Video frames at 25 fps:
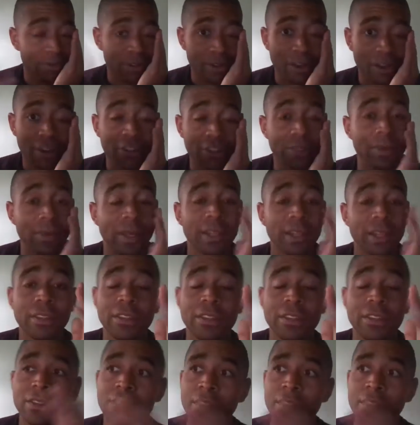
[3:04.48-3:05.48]
talks about
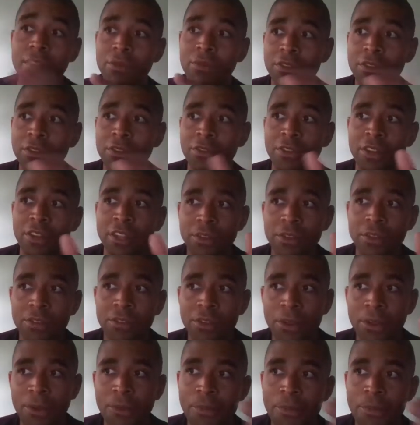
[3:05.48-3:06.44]
this in one of his